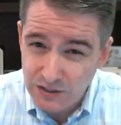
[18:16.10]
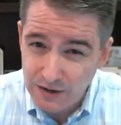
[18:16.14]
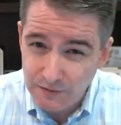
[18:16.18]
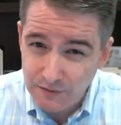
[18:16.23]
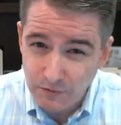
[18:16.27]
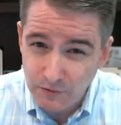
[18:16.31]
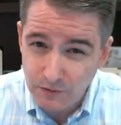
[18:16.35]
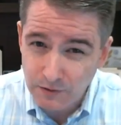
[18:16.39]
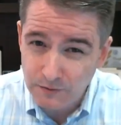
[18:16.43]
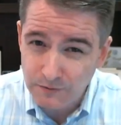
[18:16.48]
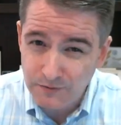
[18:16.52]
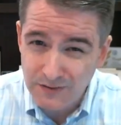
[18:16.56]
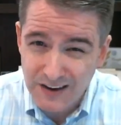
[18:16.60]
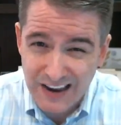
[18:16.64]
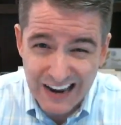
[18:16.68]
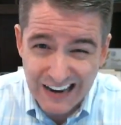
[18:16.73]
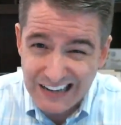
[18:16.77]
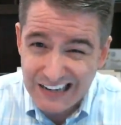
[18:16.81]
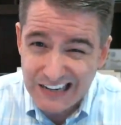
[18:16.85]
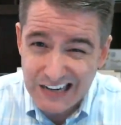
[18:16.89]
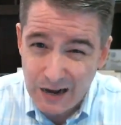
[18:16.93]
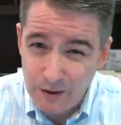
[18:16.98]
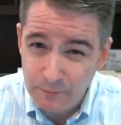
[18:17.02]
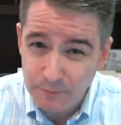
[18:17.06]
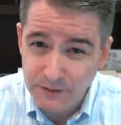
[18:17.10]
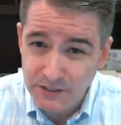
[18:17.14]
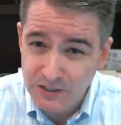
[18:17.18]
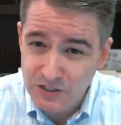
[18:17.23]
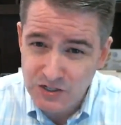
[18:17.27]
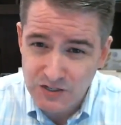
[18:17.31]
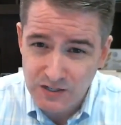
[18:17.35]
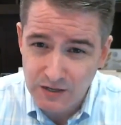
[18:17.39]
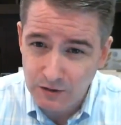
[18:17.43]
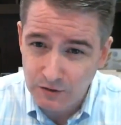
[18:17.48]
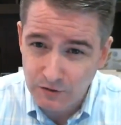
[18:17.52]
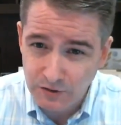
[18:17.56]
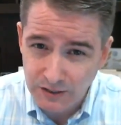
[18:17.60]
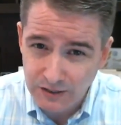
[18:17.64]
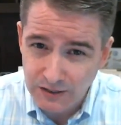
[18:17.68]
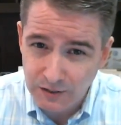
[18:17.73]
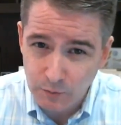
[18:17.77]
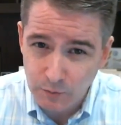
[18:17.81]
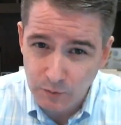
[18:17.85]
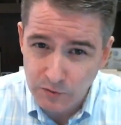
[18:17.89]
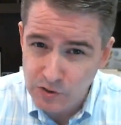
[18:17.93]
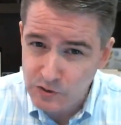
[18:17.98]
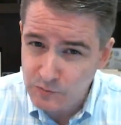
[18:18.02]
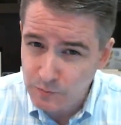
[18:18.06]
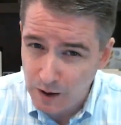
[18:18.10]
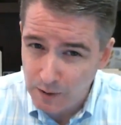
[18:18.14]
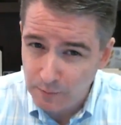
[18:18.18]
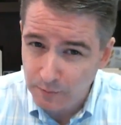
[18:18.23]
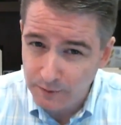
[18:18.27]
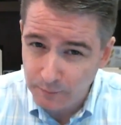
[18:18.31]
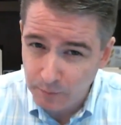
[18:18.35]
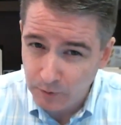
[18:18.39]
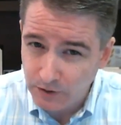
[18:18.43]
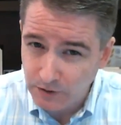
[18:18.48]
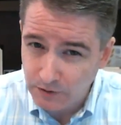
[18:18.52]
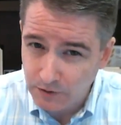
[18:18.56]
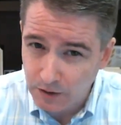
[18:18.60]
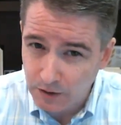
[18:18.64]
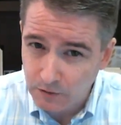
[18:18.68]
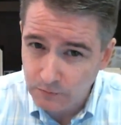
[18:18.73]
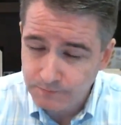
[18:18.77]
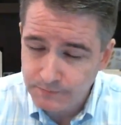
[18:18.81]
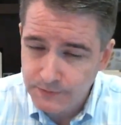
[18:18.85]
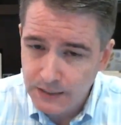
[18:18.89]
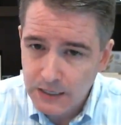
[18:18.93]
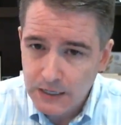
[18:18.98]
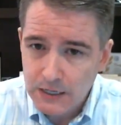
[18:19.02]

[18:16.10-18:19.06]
level of any competition that you're dealing with is probably pretty low.